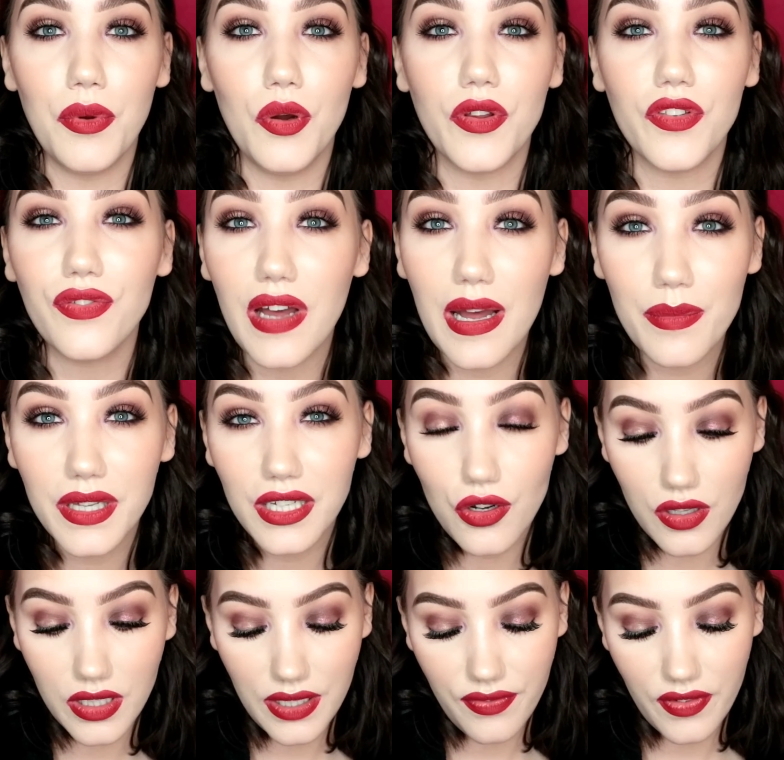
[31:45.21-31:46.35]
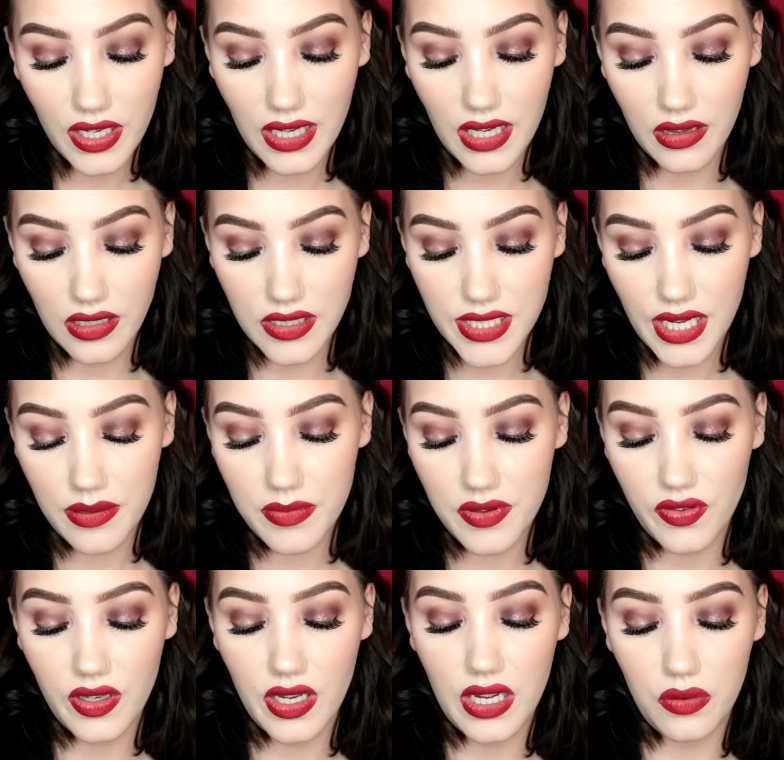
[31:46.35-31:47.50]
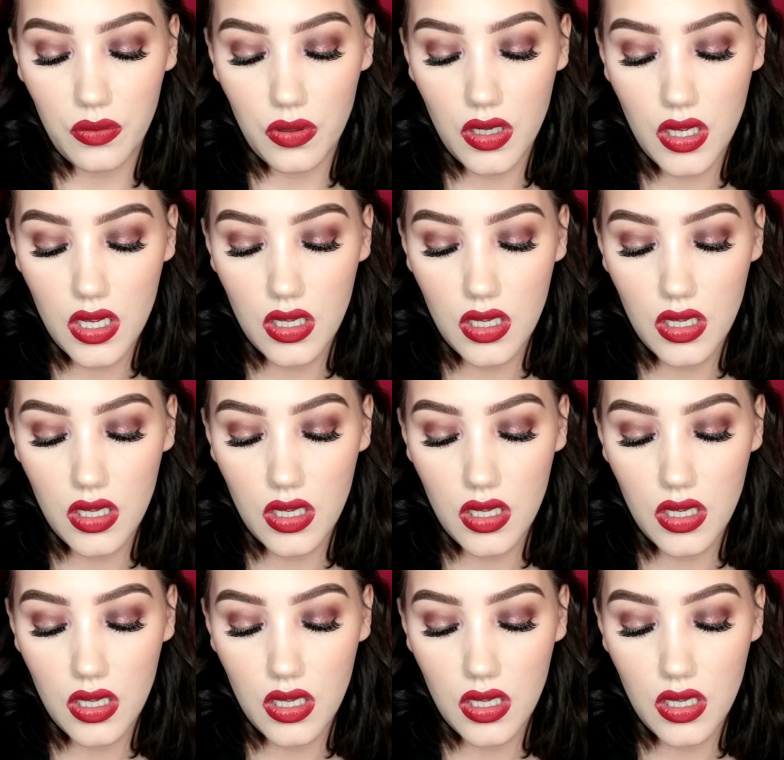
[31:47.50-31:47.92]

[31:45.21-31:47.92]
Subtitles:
with family all evening, and the time is now, I